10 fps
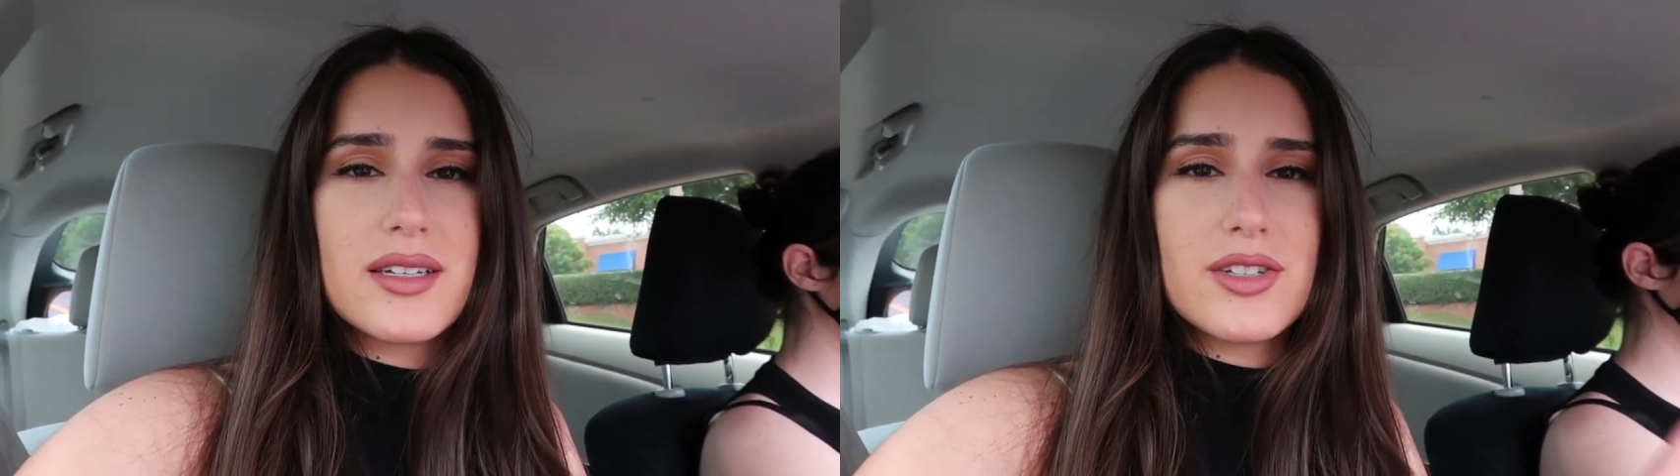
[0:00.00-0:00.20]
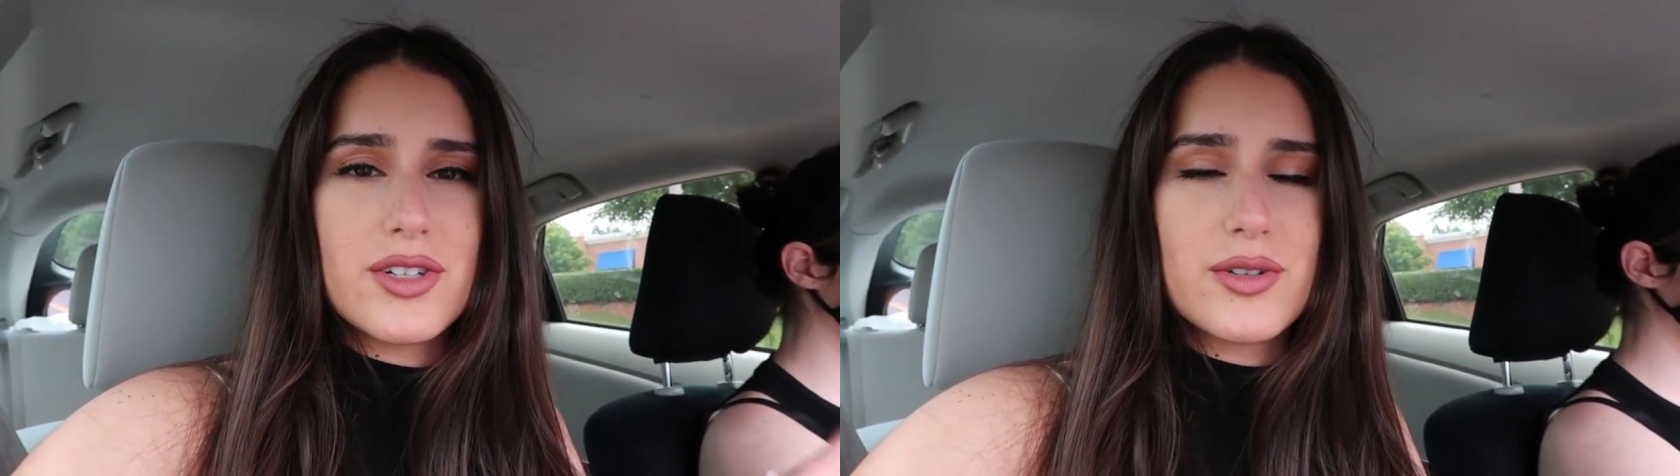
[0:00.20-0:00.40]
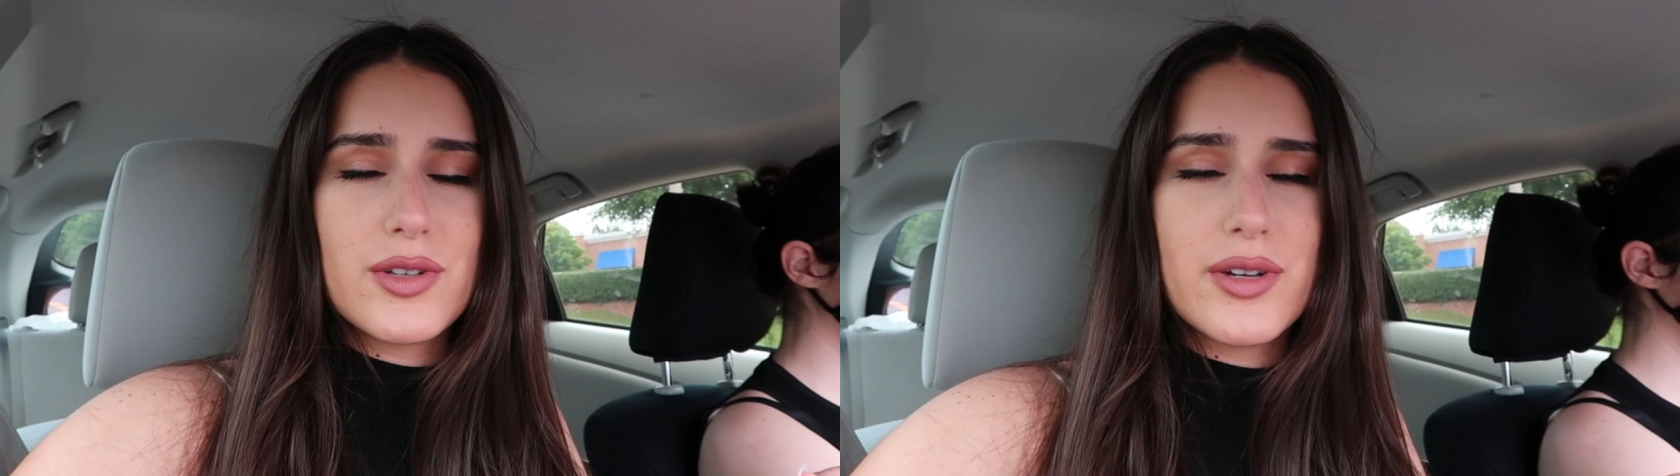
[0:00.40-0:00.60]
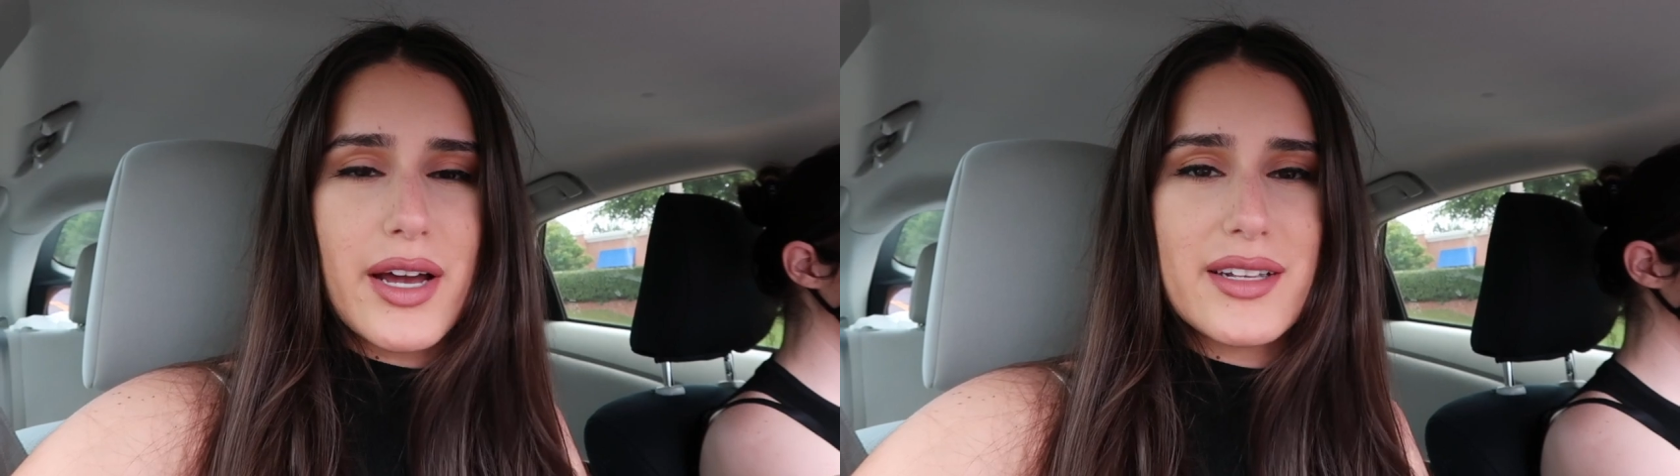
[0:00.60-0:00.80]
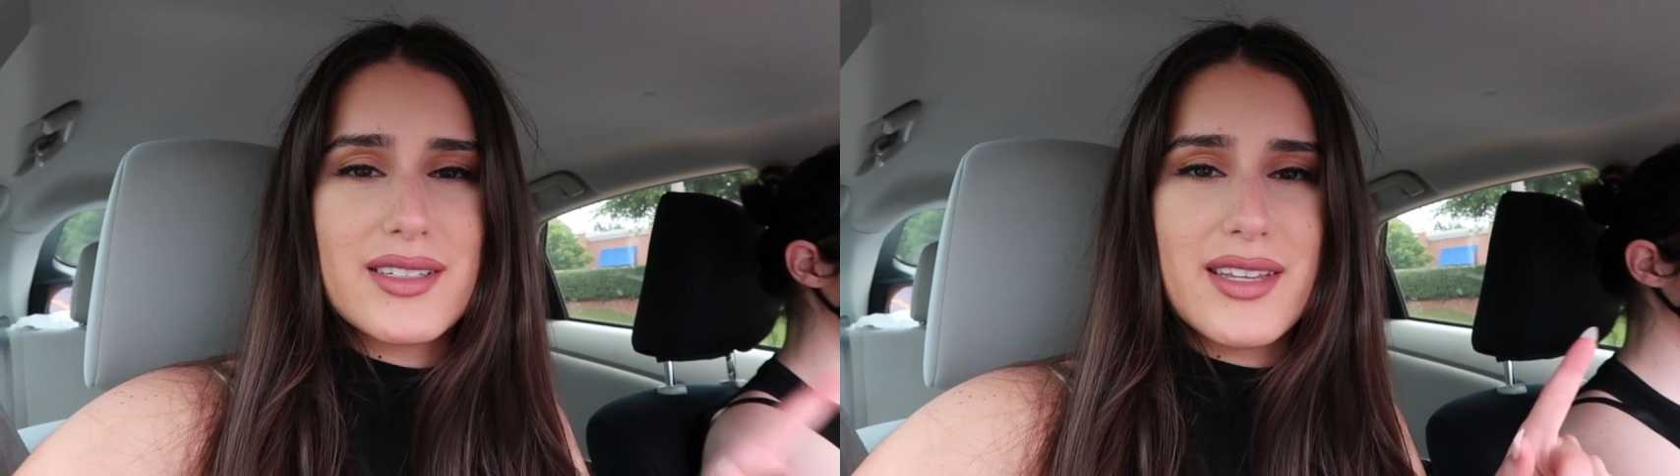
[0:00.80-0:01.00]
I'll show you
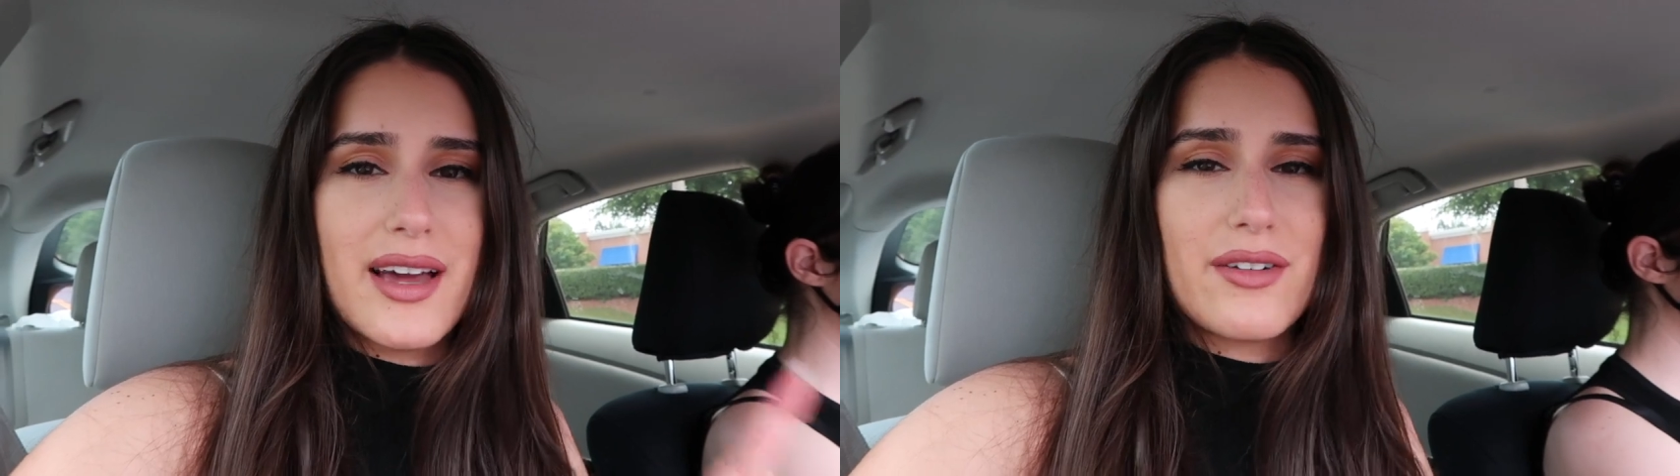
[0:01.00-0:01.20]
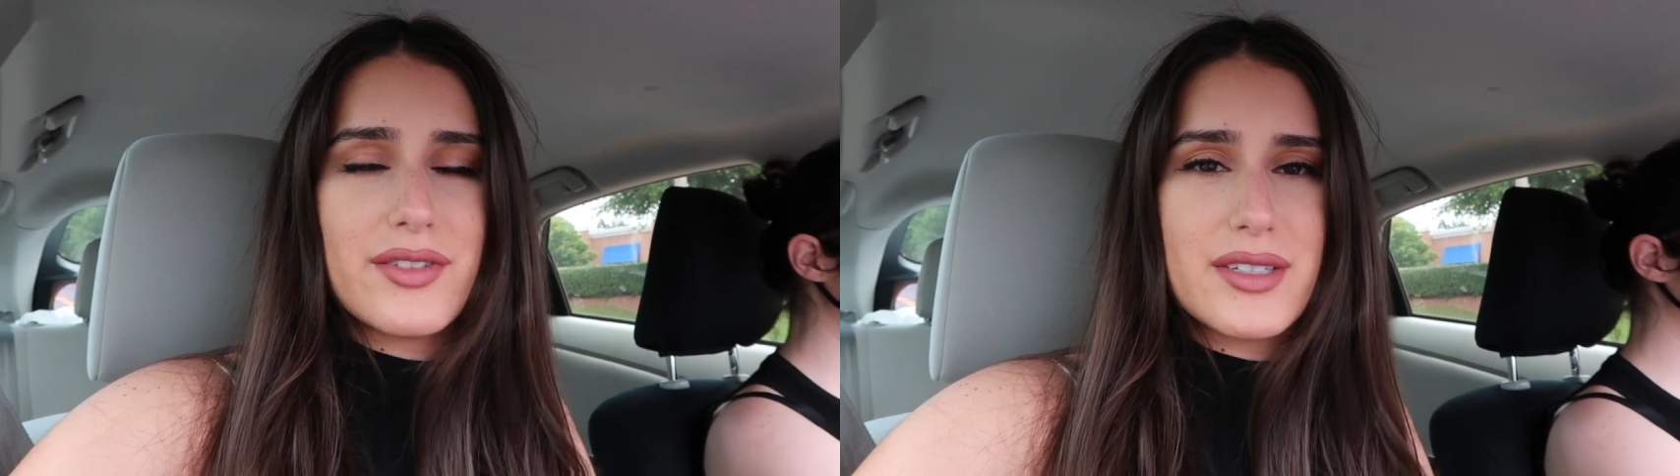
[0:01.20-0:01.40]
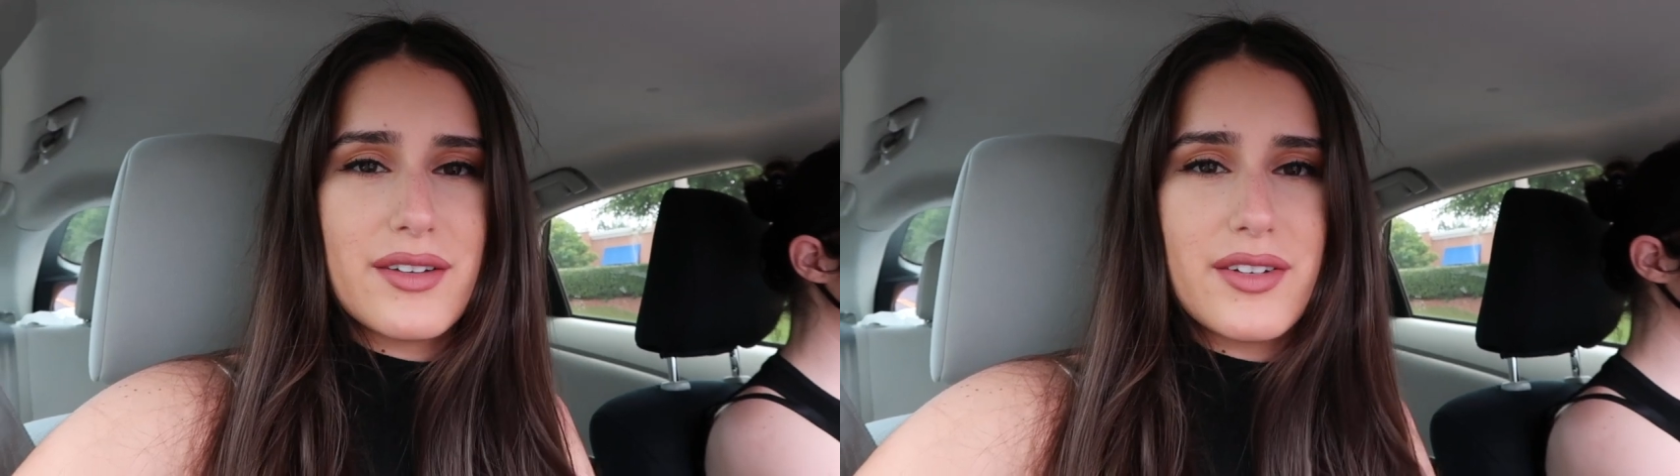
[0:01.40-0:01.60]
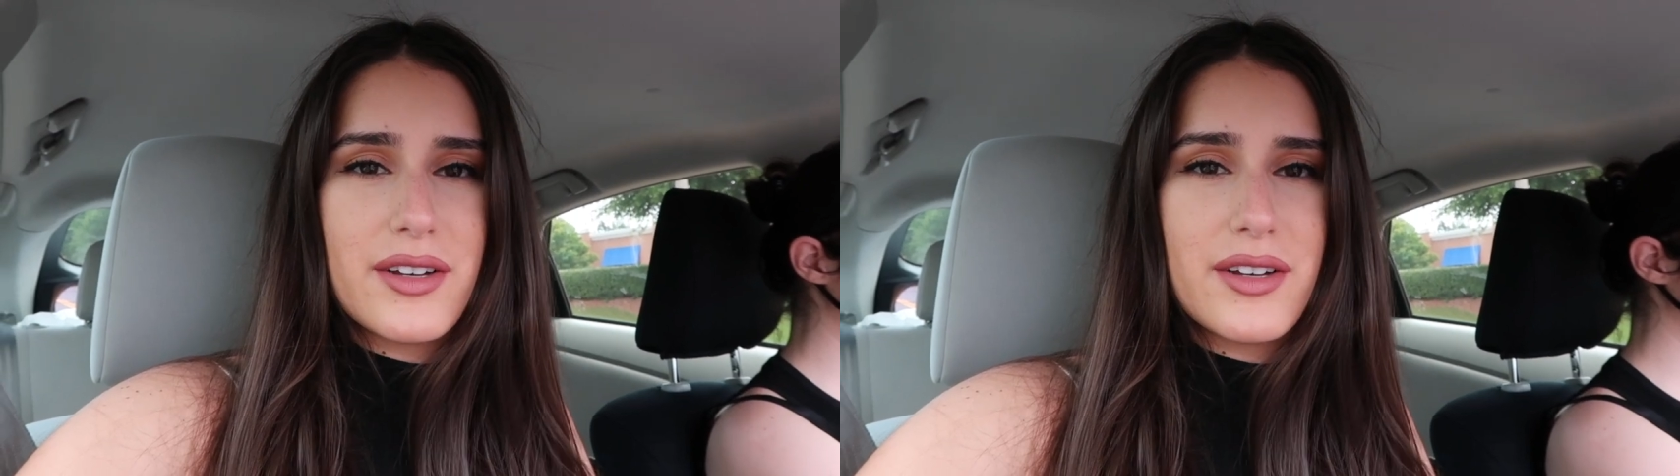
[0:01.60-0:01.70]
guys the outfits I